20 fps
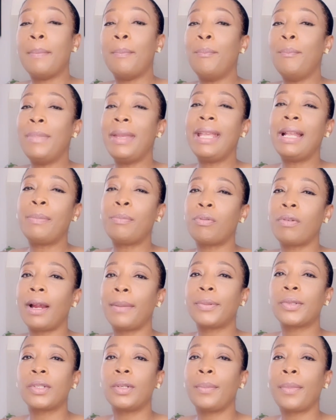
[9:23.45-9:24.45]
Meal
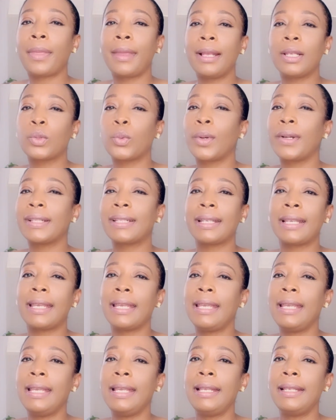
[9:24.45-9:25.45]
prep some things where it's
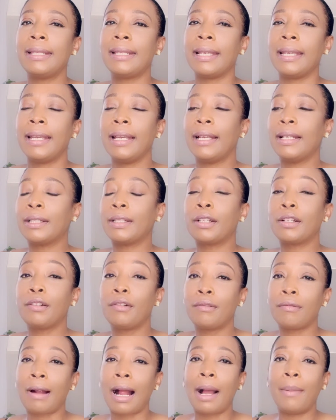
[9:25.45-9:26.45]
easy to
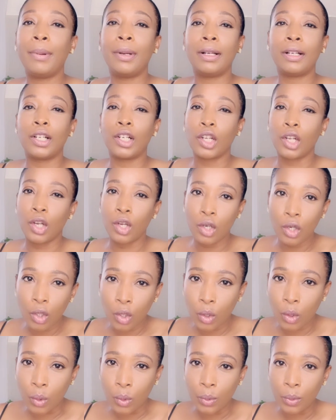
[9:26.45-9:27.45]
grab and
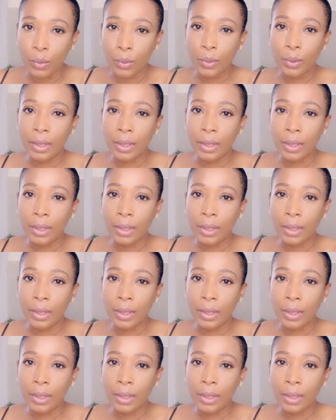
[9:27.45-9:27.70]
go.